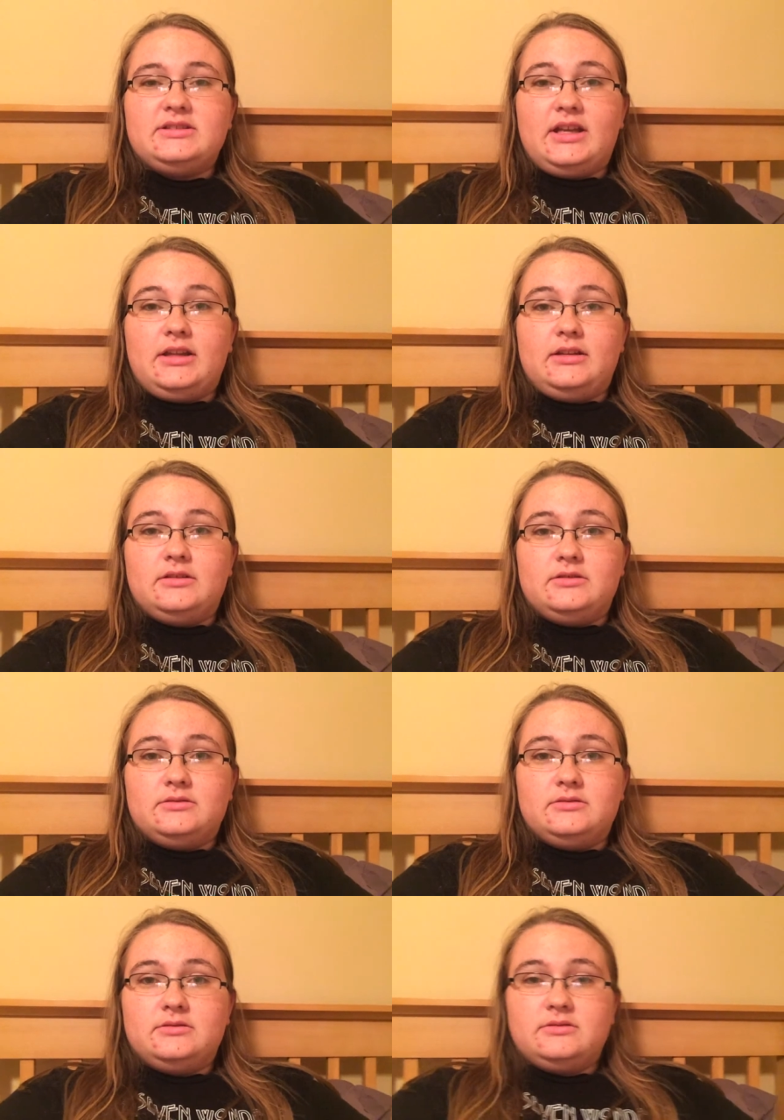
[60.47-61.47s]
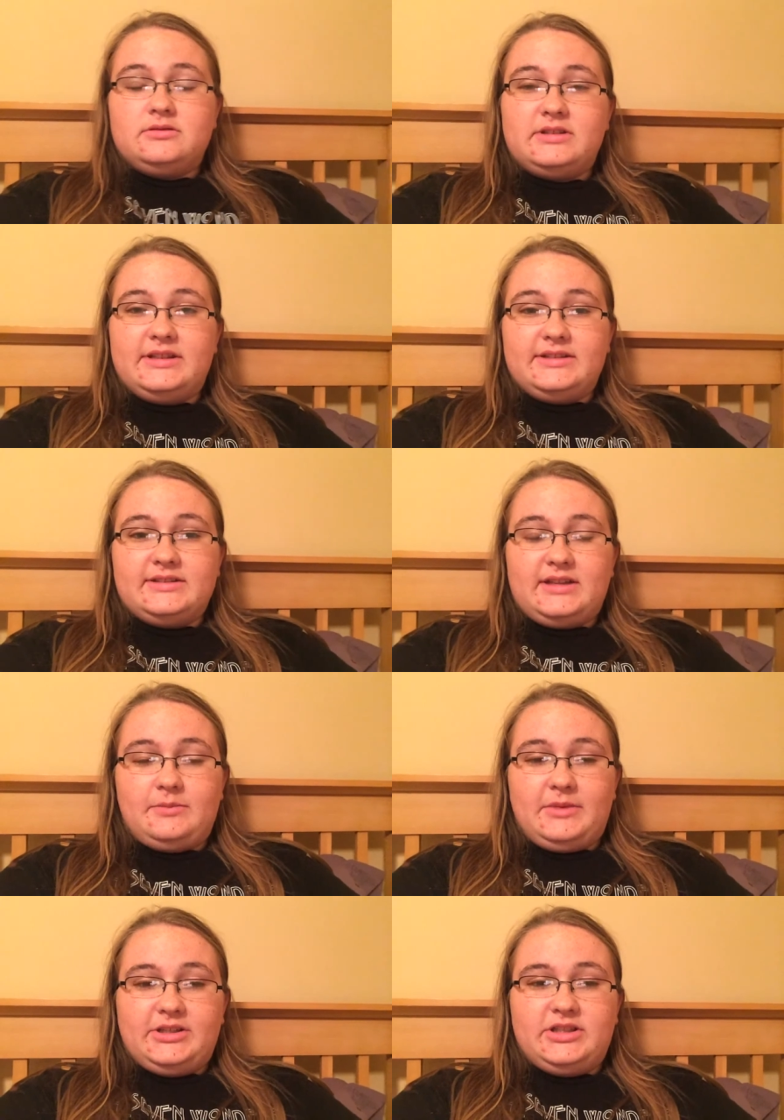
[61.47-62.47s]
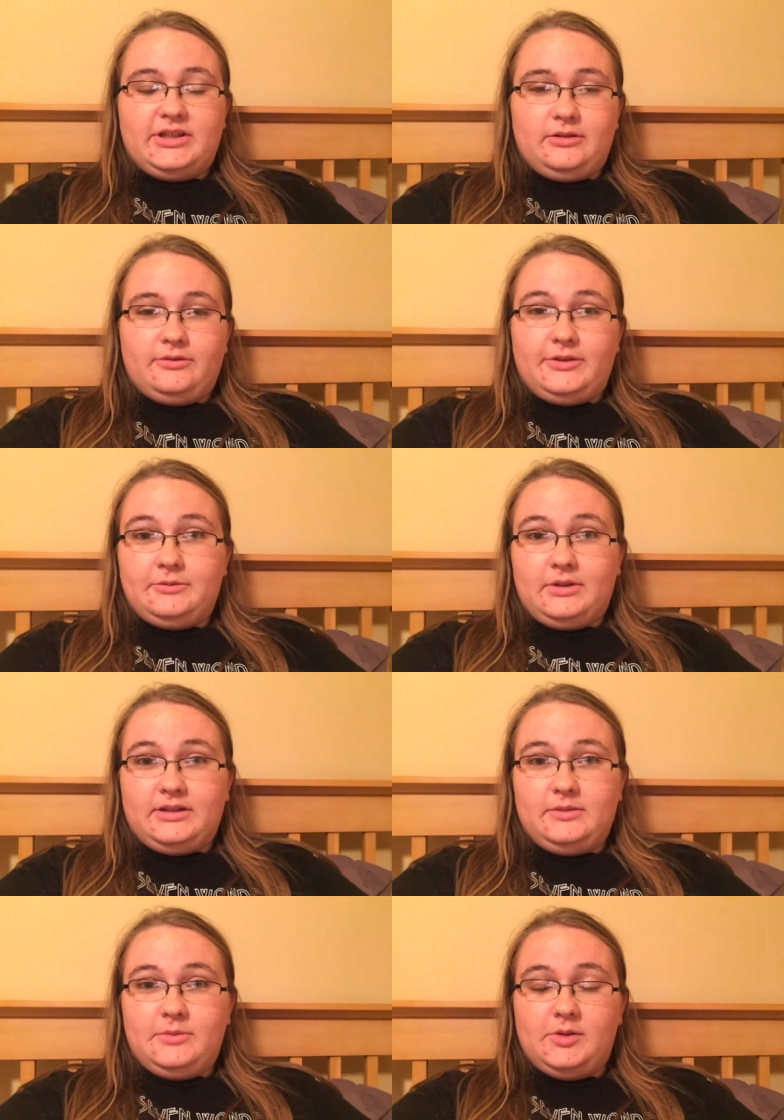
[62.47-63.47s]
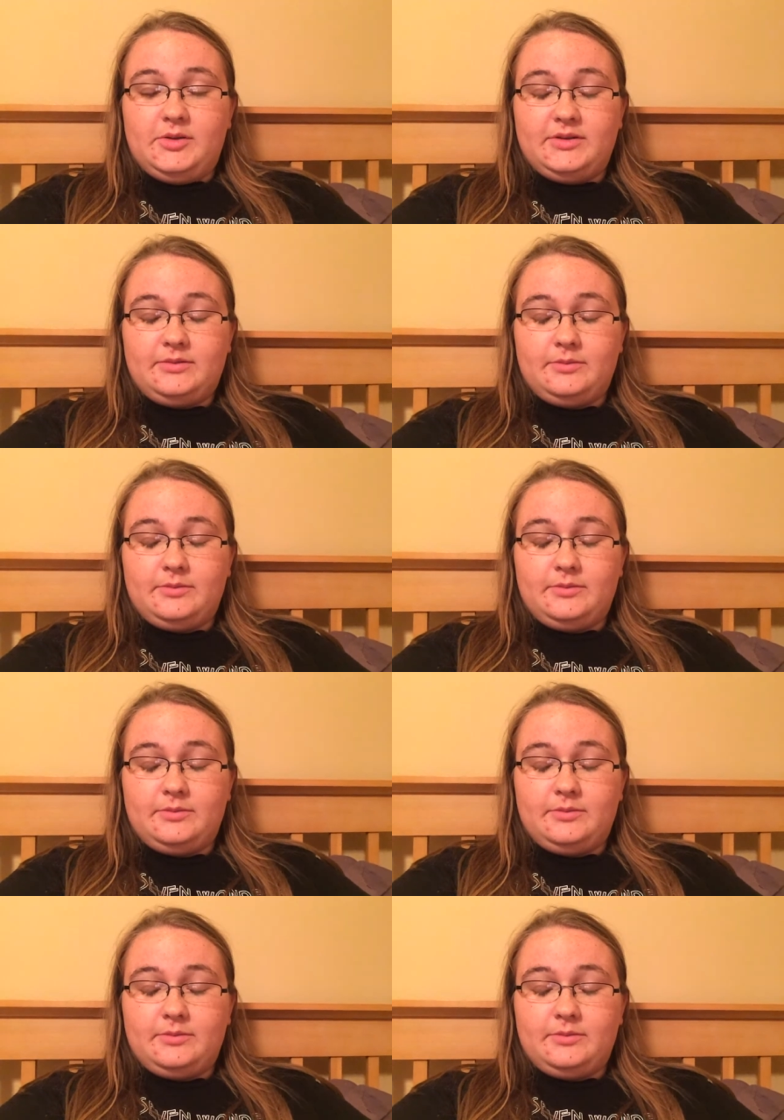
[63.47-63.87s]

tell this on my channel if I wanted to be the,